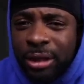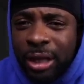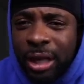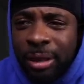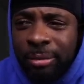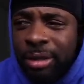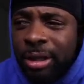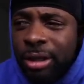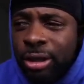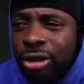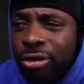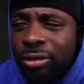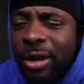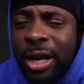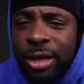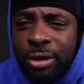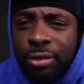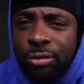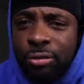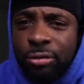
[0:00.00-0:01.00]
I'm going to
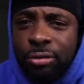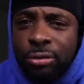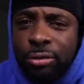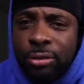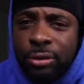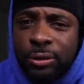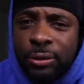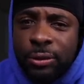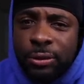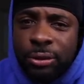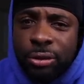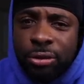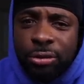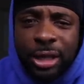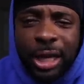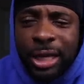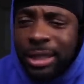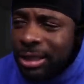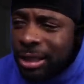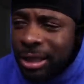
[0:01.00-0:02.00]
try you. You
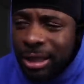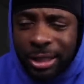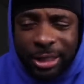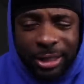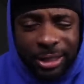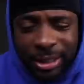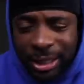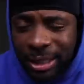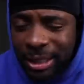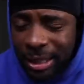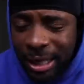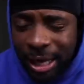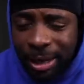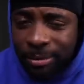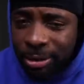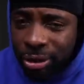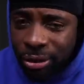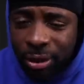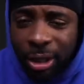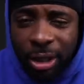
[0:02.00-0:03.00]
got to understand that I'm
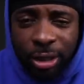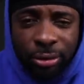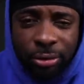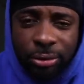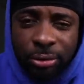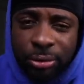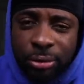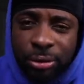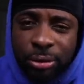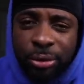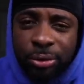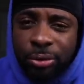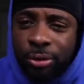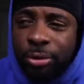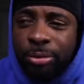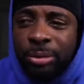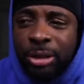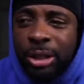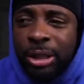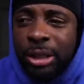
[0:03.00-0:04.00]
going to try you. You
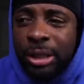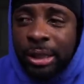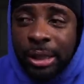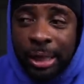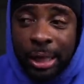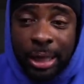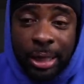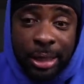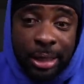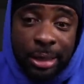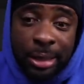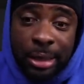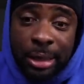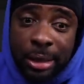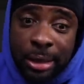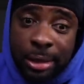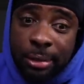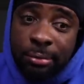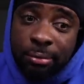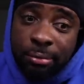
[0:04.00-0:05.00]
feel me? And he
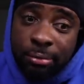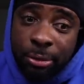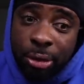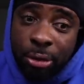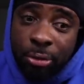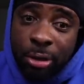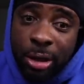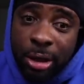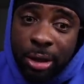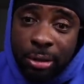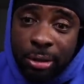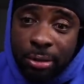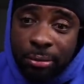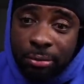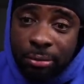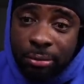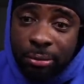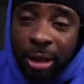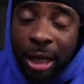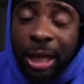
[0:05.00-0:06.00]
did what
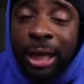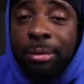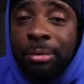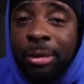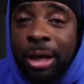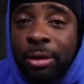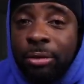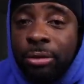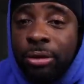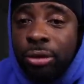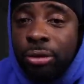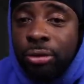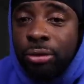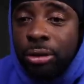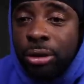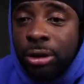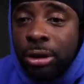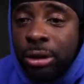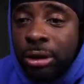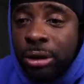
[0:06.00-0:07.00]
any man would do.
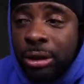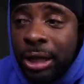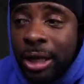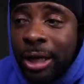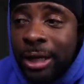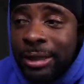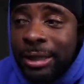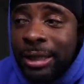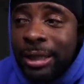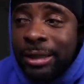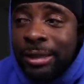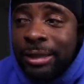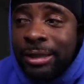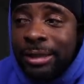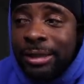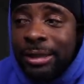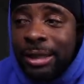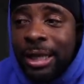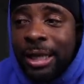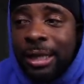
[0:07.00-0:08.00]
Now, at the end of
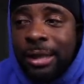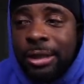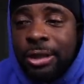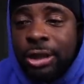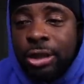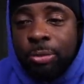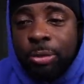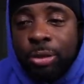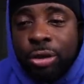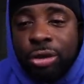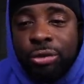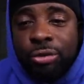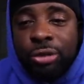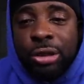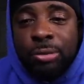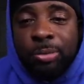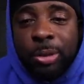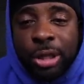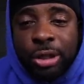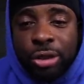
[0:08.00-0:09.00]
the day, he's supposed to
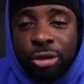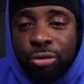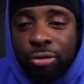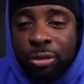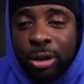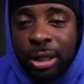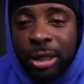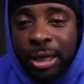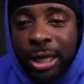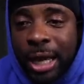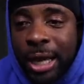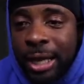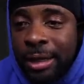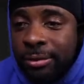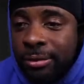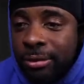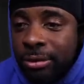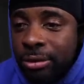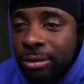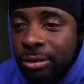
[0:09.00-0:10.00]
respect you and not
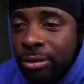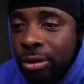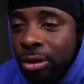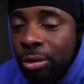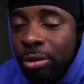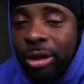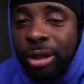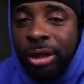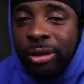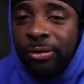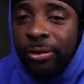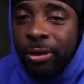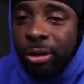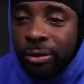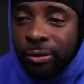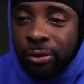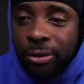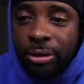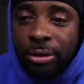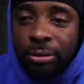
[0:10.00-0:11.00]
go any
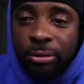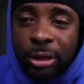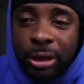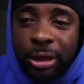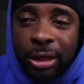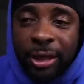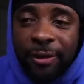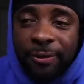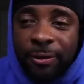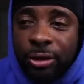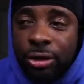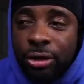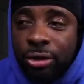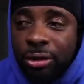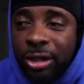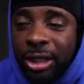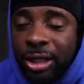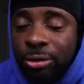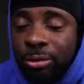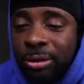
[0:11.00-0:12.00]
further. And I feel as
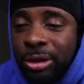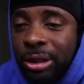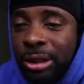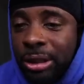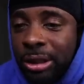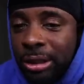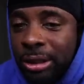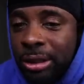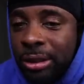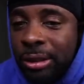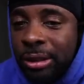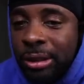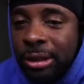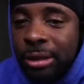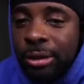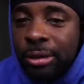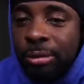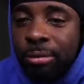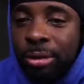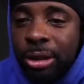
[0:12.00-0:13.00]
though that's what he did.
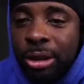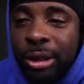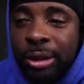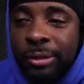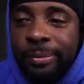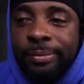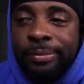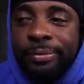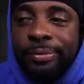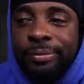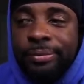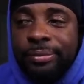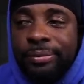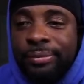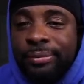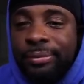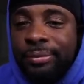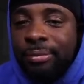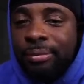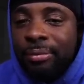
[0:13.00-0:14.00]
But,
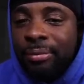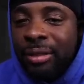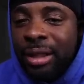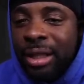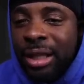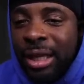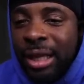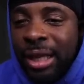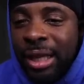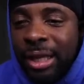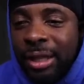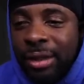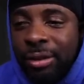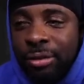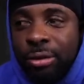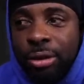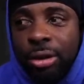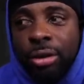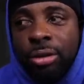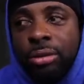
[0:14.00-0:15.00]

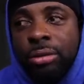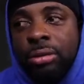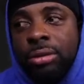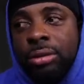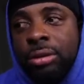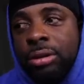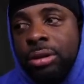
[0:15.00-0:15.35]
you know,